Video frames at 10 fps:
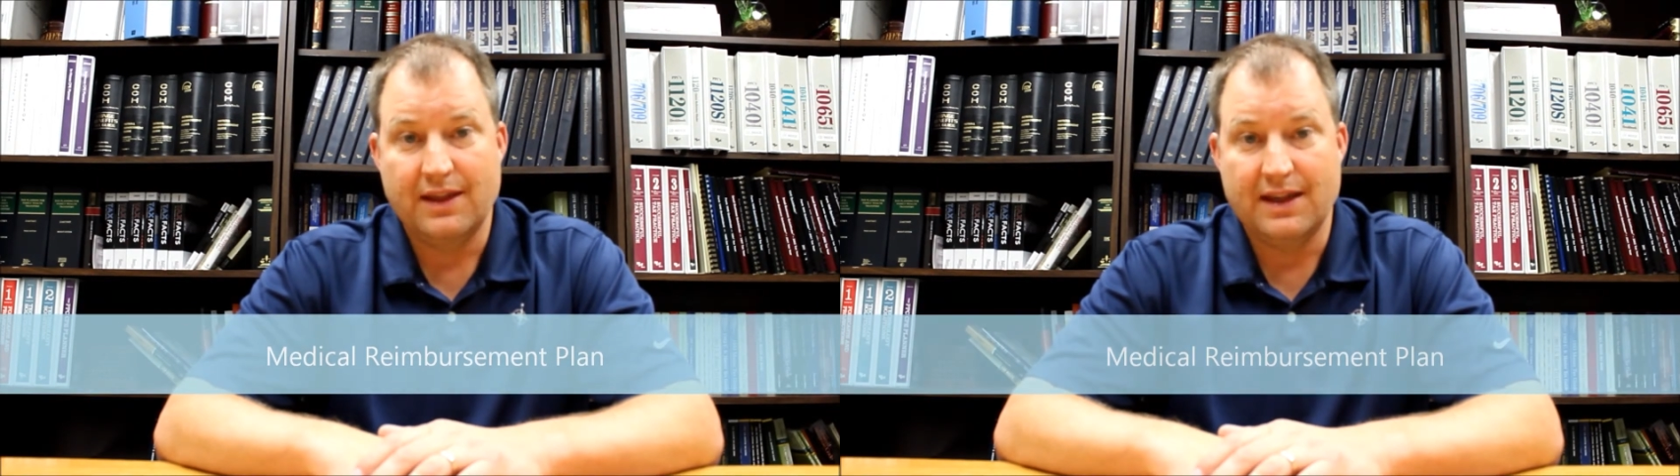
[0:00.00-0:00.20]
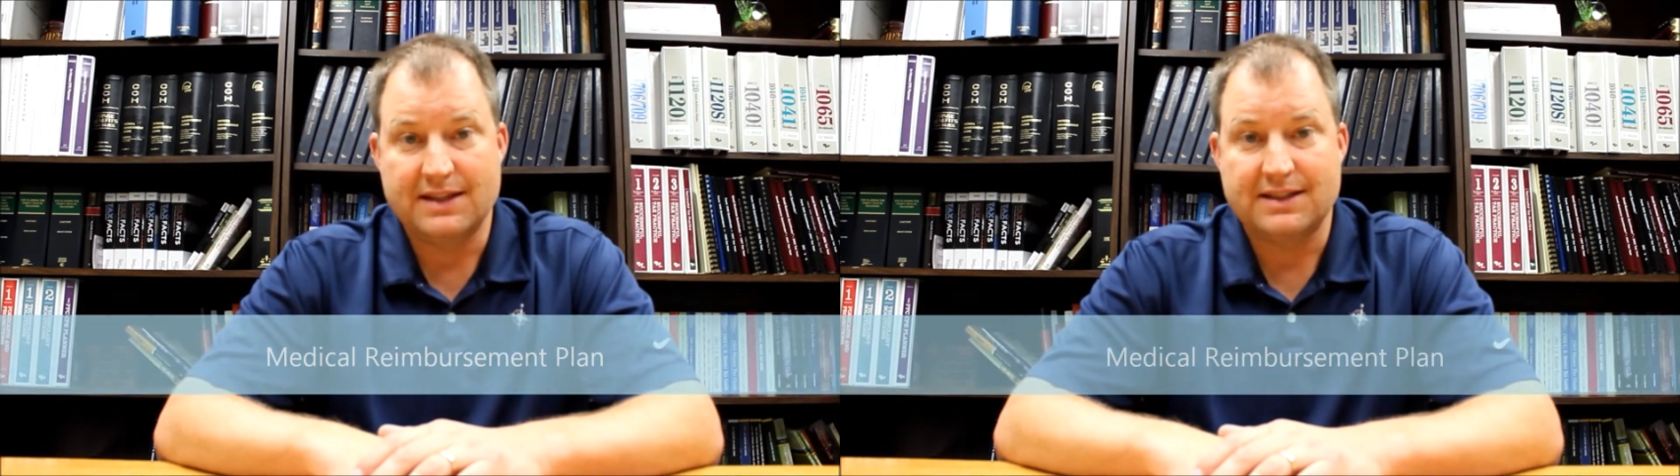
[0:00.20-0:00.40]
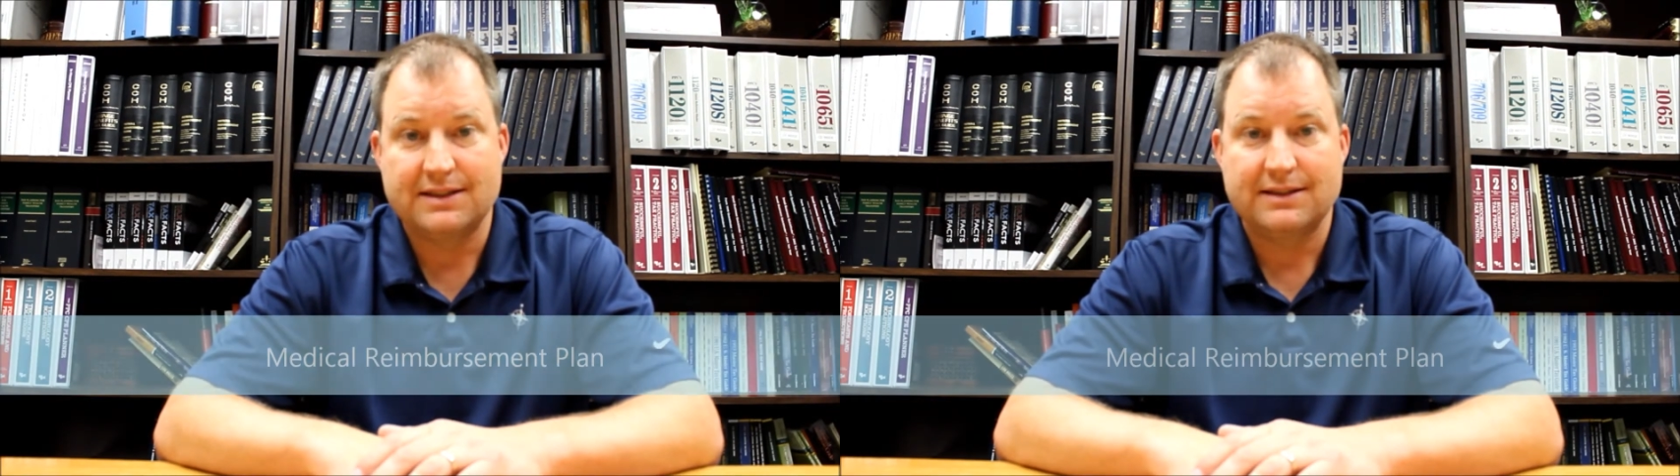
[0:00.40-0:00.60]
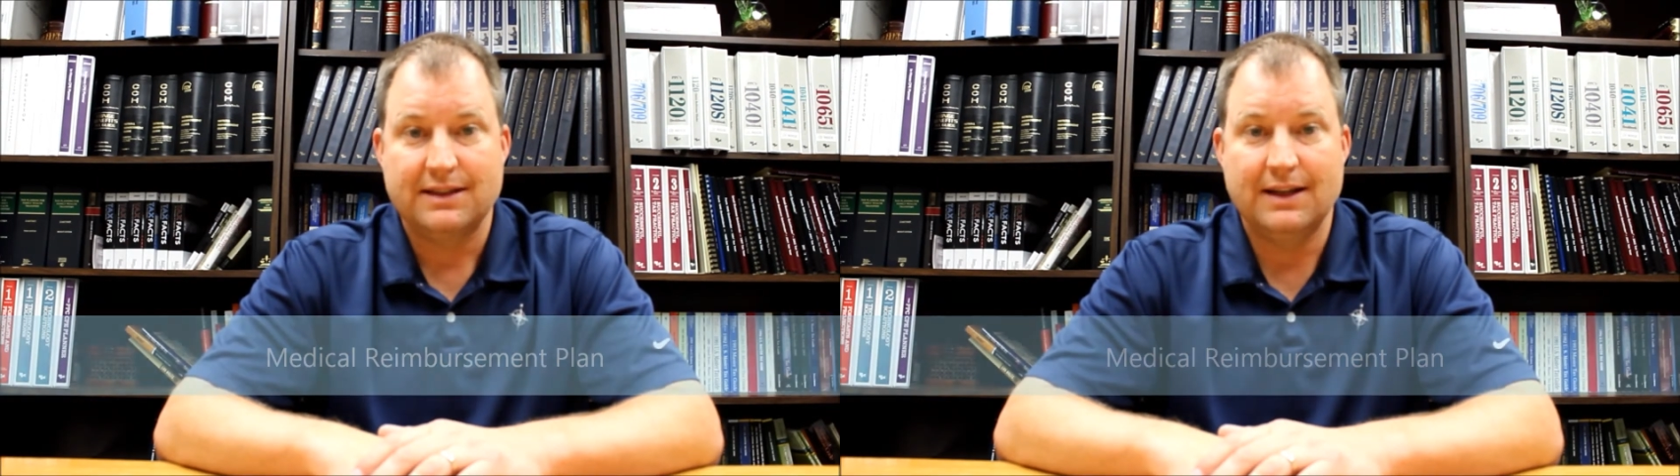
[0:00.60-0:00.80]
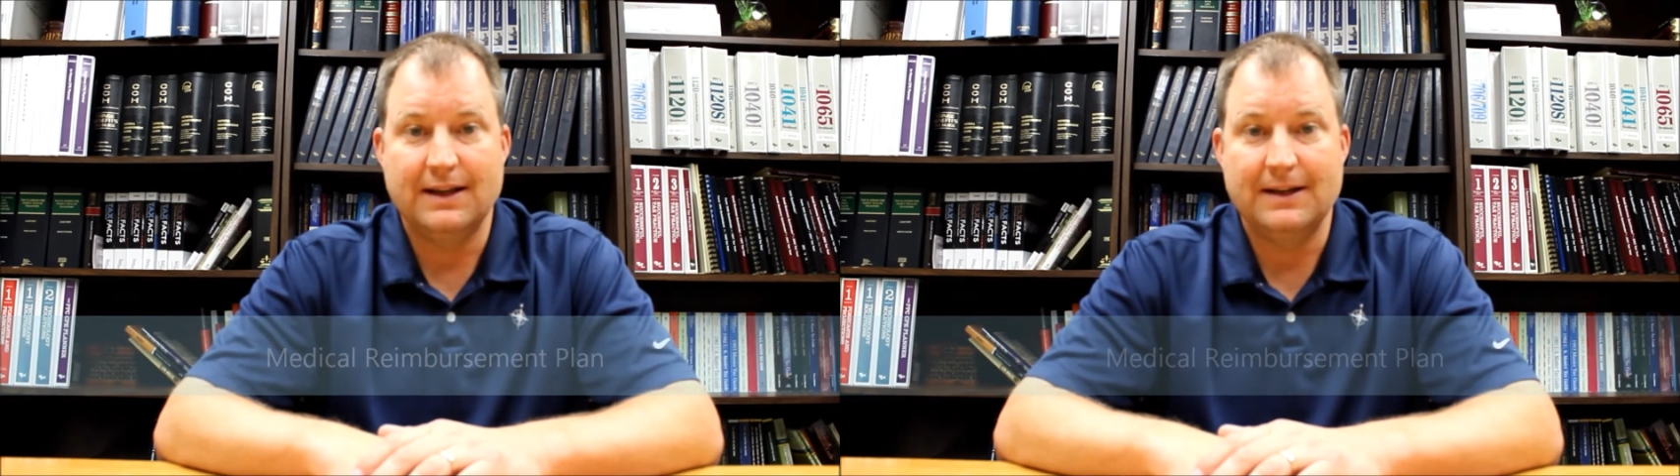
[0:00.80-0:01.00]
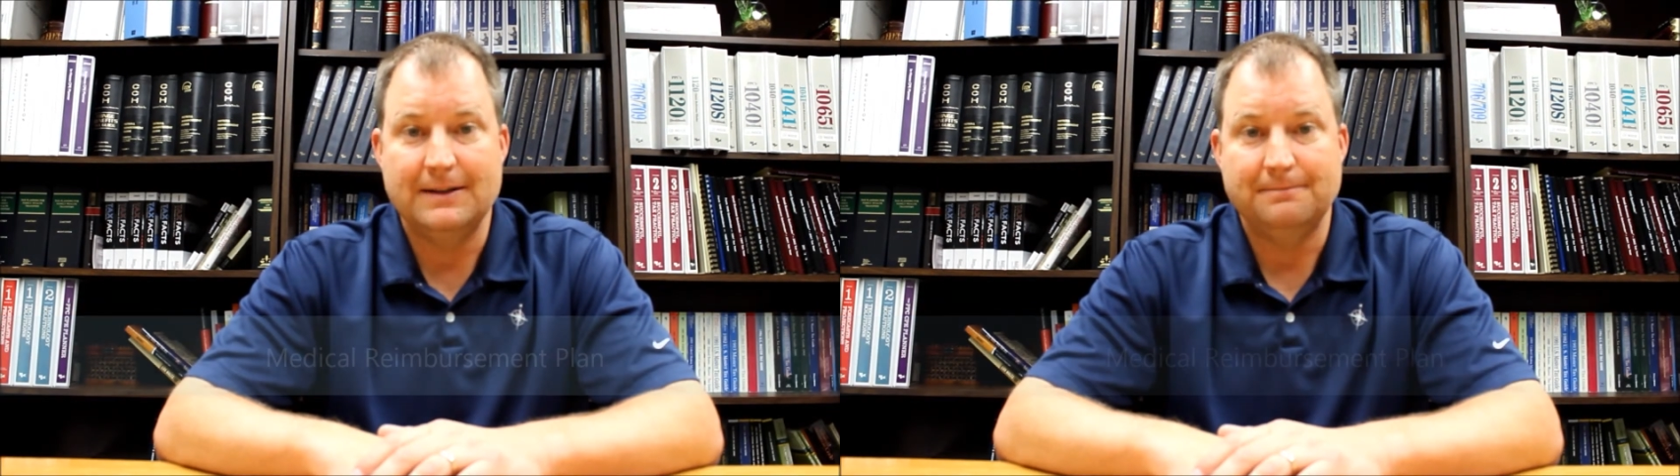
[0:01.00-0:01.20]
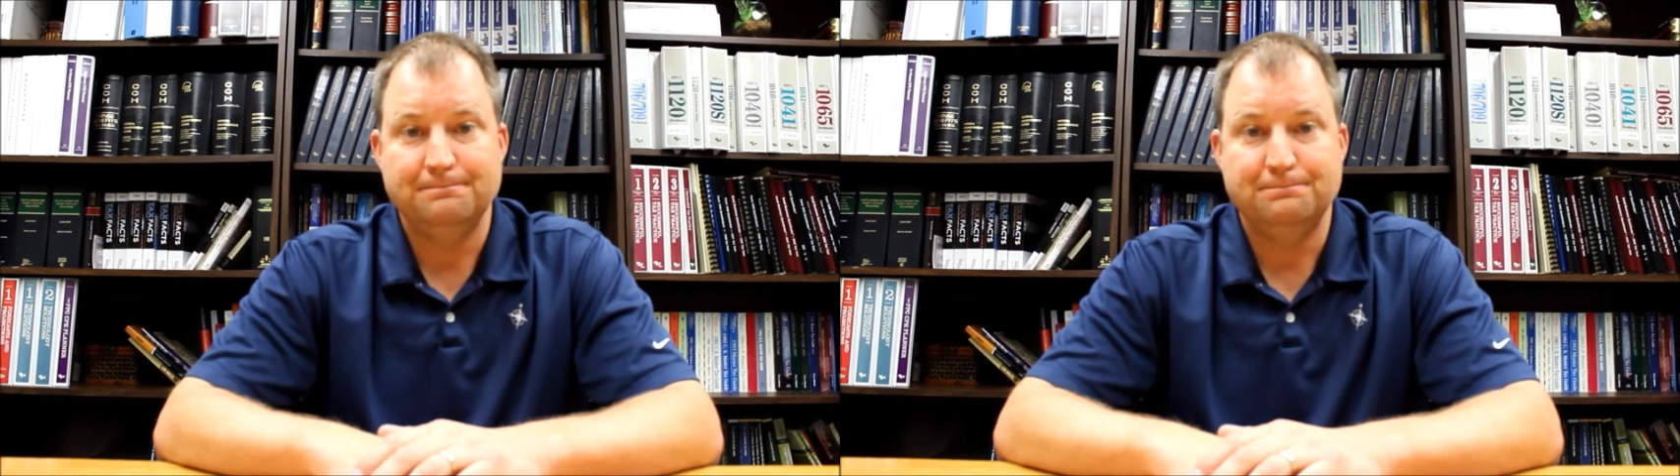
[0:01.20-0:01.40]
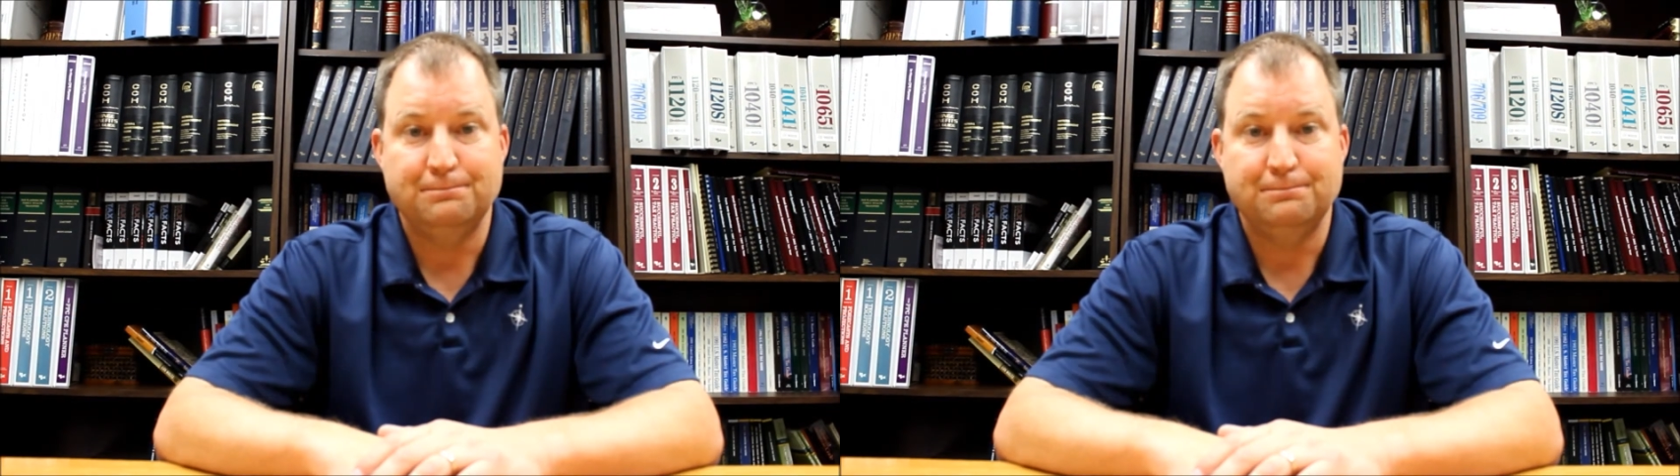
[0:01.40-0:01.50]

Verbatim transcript: this, um,